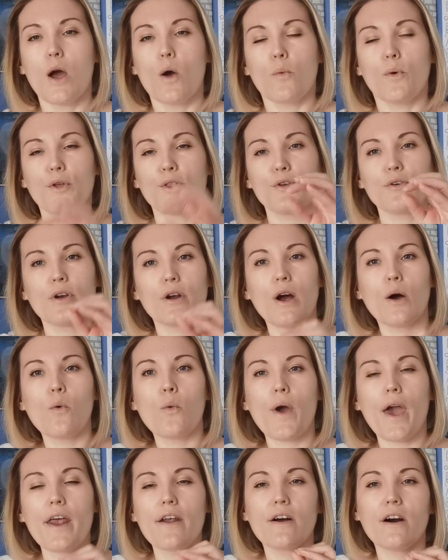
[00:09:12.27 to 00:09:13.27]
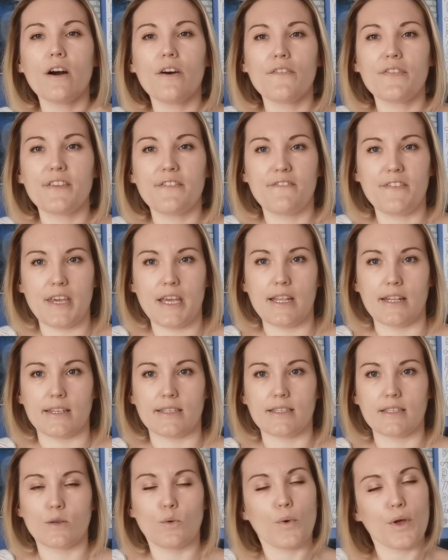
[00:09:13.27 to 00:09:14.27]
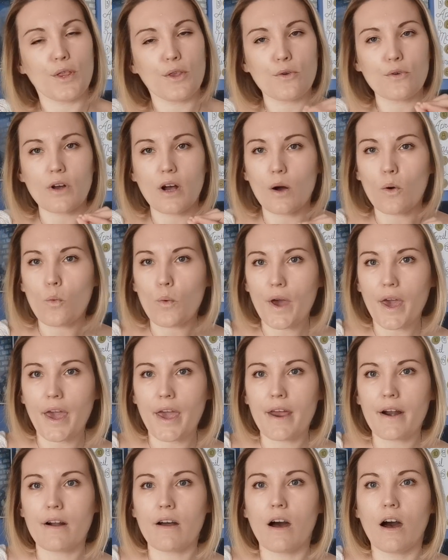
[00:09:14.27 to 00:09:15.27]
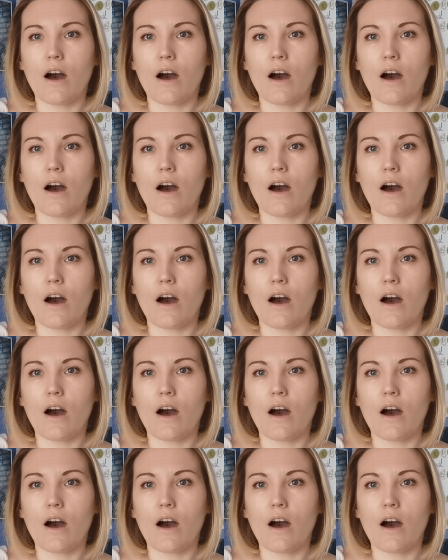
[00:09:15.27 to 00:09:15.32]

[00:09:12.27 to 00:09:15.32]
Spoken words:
When you're aware of the Venus, when you're aware